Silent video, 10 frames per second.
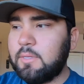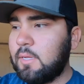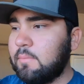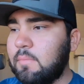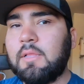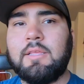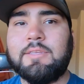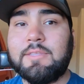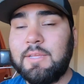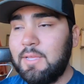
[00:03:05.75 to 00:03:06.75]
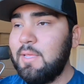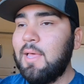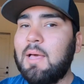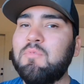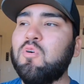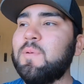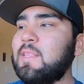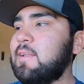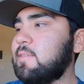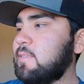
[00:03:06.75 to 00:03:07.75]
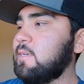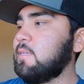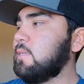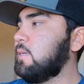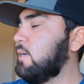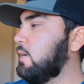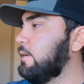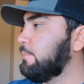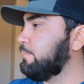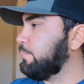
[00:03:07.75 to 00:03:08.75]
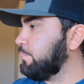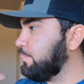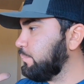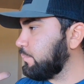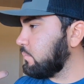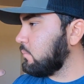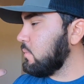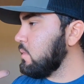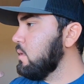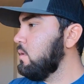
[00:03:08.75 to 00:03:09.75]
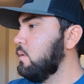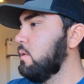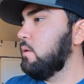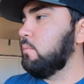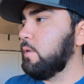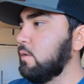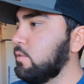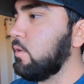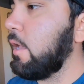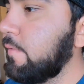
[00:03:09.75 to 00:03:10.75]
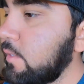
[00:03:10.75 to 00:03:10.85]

At least I'm hoping that it's done. We also have